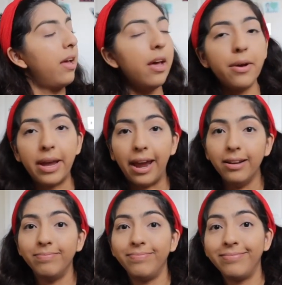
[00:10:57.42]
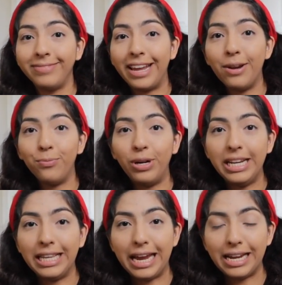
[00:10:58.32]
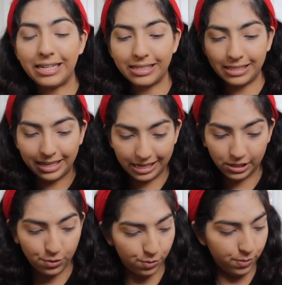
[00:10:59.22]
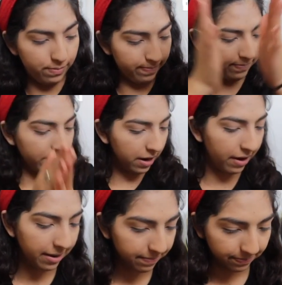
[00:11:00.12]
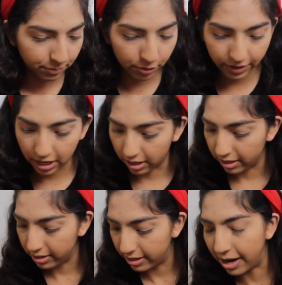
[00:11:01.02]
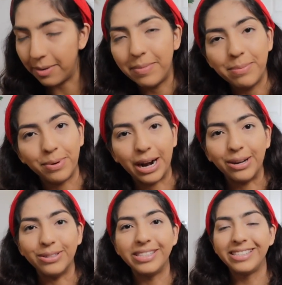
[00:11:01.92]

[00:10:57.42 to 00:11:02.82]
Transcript: Okay, getting Weenie Land. That's cool. Alright, moving on, got my brows.